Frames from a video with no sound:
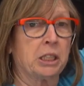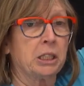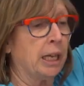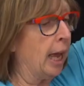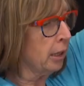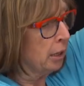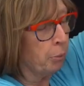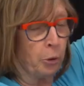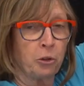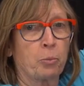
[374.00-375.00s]
the saddle
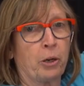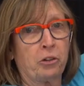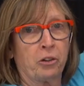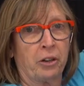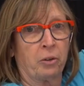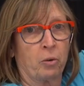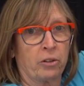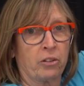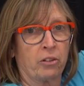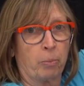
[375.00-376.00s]
and puts pressure on the
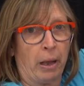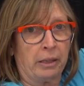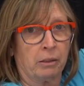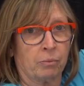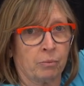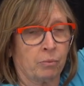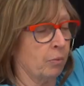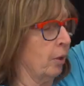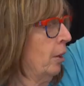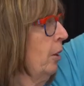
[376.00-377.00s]
horse's spine.
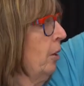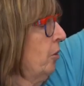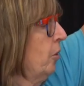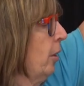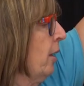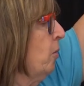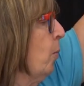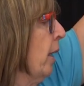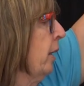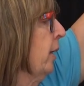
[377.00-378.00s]
So that's why I